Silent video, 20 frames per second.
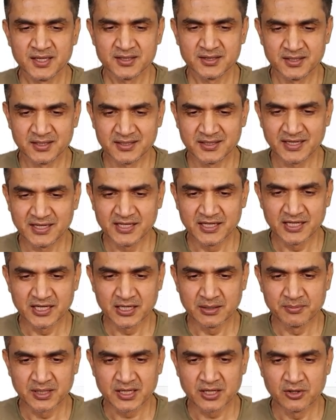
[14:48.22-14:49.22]
the
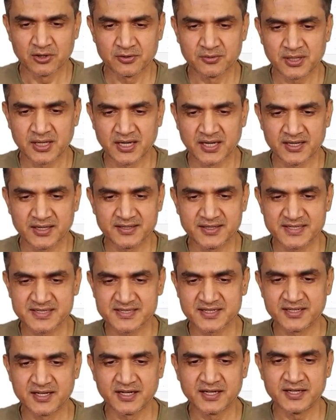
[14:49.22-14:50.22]
Telegram account I
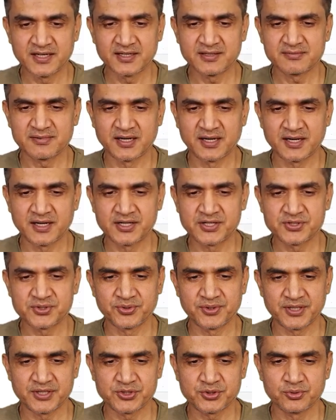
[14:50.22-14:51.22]
tested earlier, it's
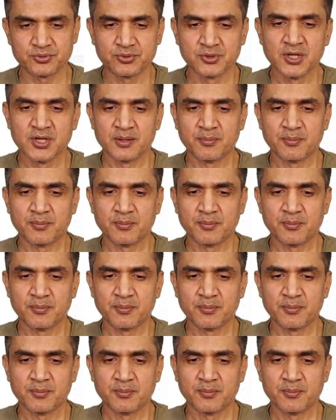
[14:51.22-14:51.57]
showing issue.